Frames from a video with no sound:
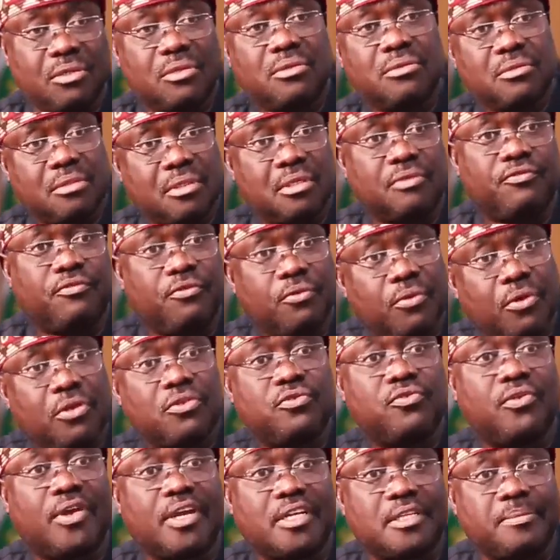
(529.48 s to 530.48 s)
if you
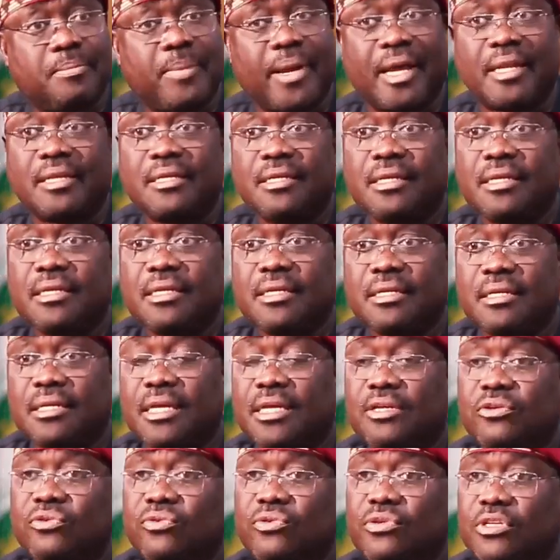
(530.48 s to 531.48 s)
want to expand,
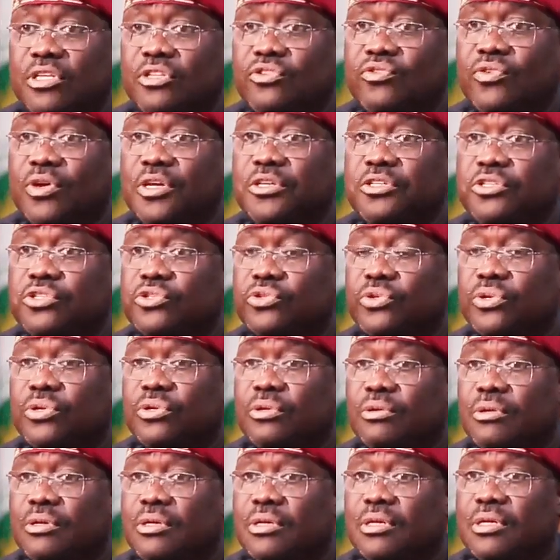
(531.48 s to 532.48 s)
then you need to
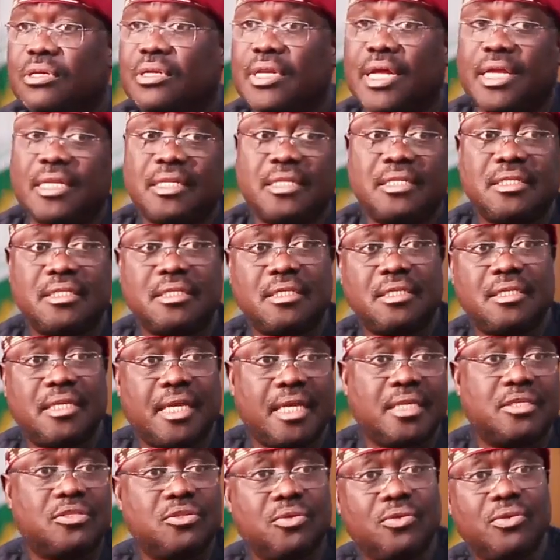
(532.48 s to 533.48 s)
ensure that
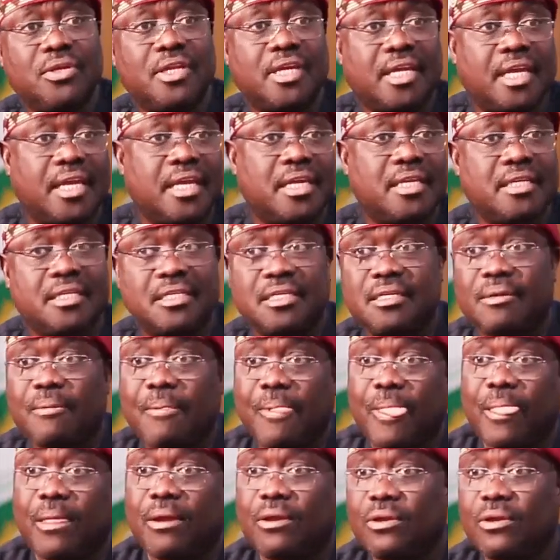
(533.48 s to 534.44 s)
there is no leakage,